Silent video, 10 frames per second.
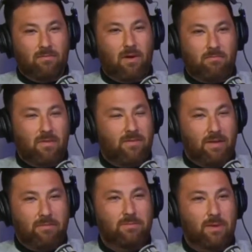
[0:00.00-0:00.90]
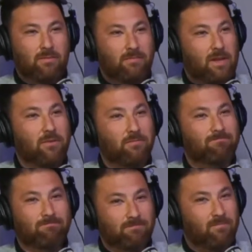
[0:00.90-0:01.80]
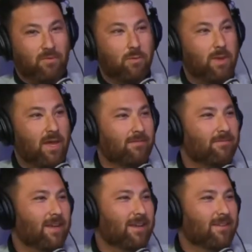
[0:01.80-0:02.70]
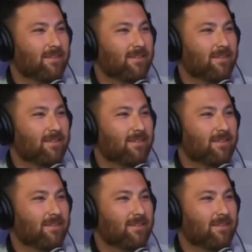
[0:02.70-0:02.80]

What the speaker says: my family's been here for a bit, and